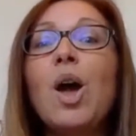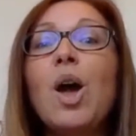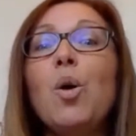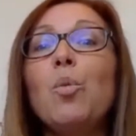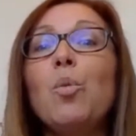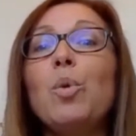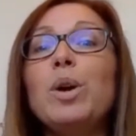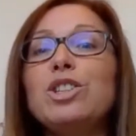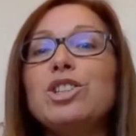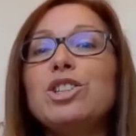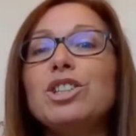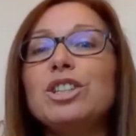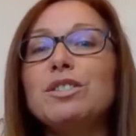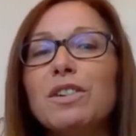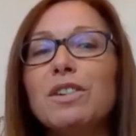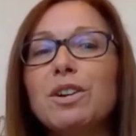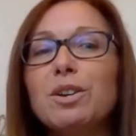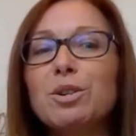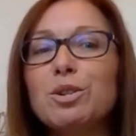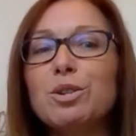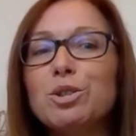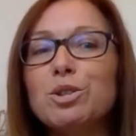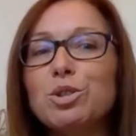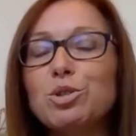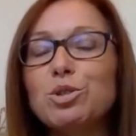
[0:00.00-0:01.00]
which is
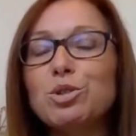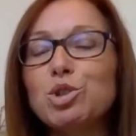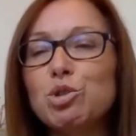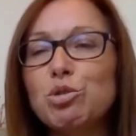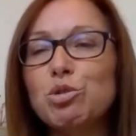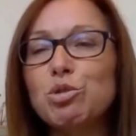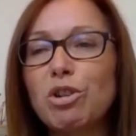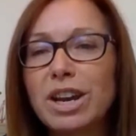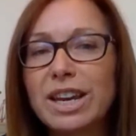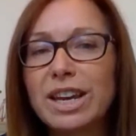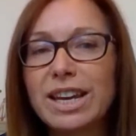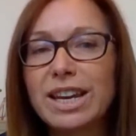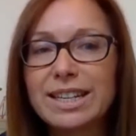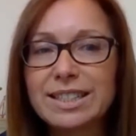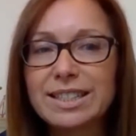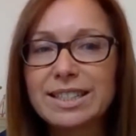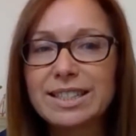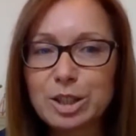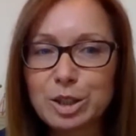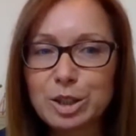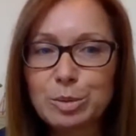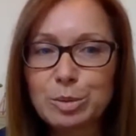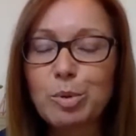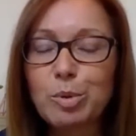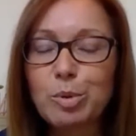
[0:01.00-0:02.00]
focused on trying to
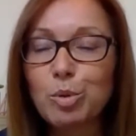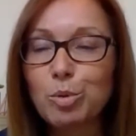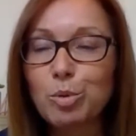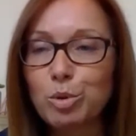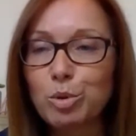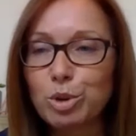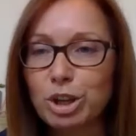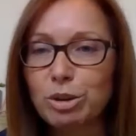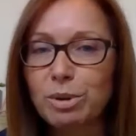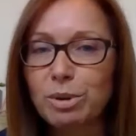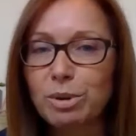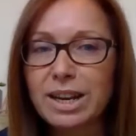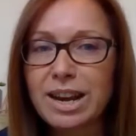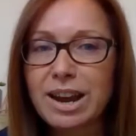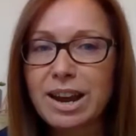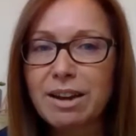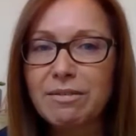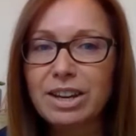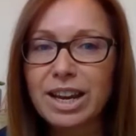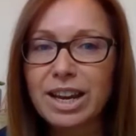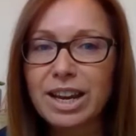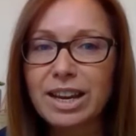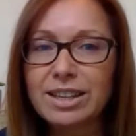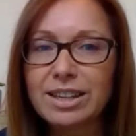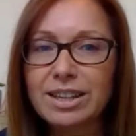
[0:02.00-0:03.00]
support you in
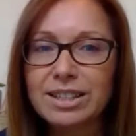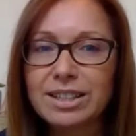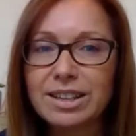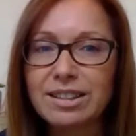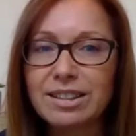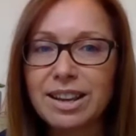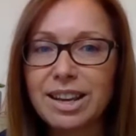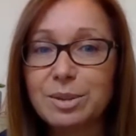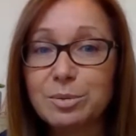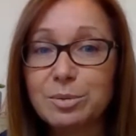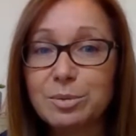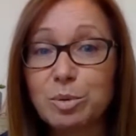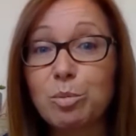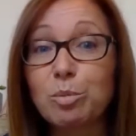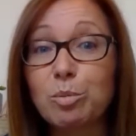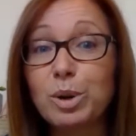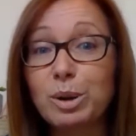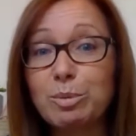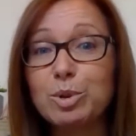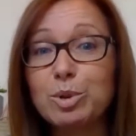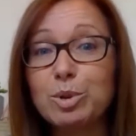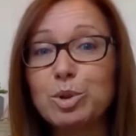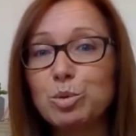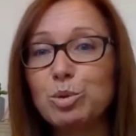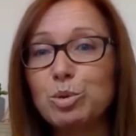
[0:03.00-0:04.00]
navigating these, what we
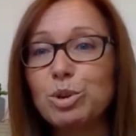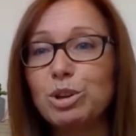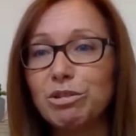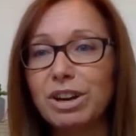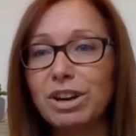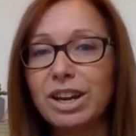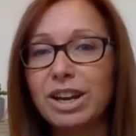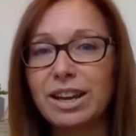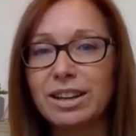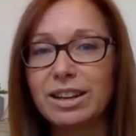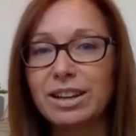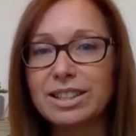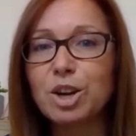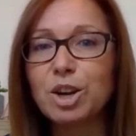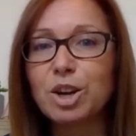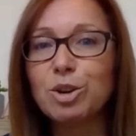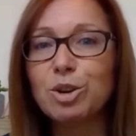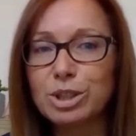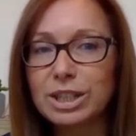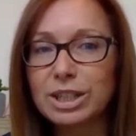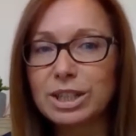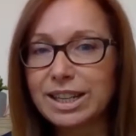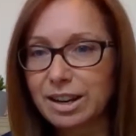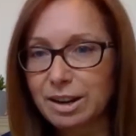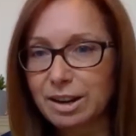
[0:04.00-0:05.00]
would all agree are
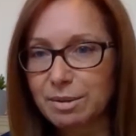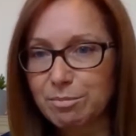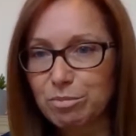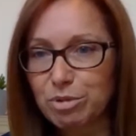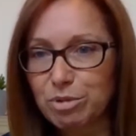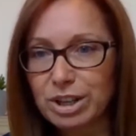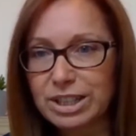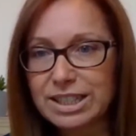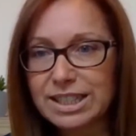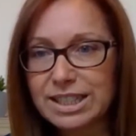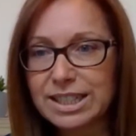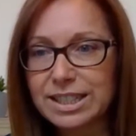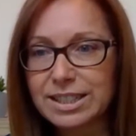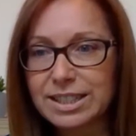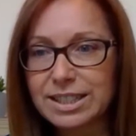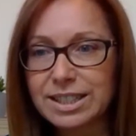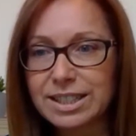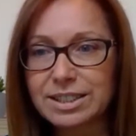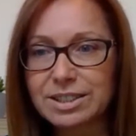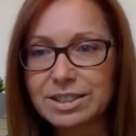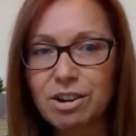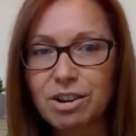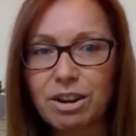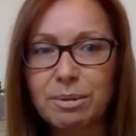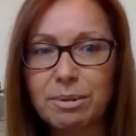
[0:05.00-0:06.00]
totally
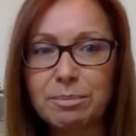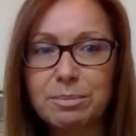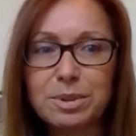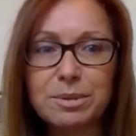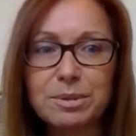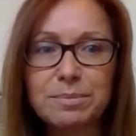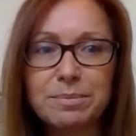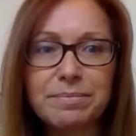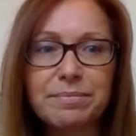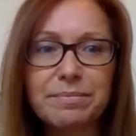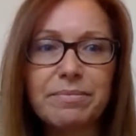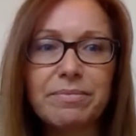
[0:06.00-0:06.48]
unprecedented times.